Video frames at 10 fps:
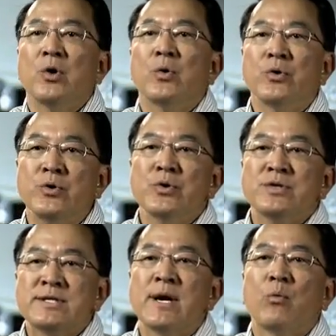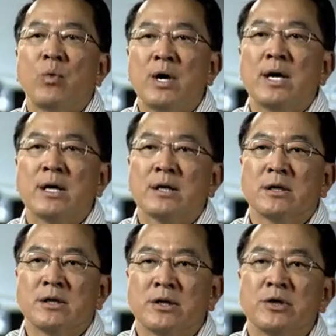who used their work
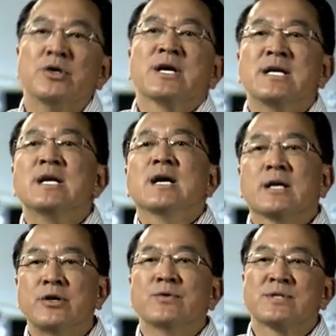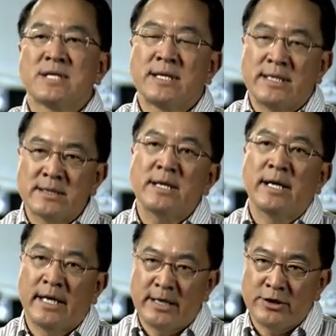to conduct new studies
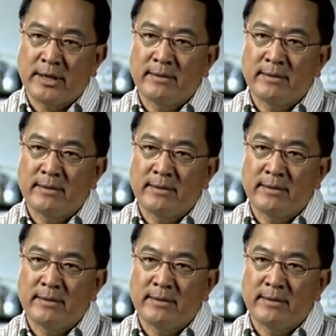in aging.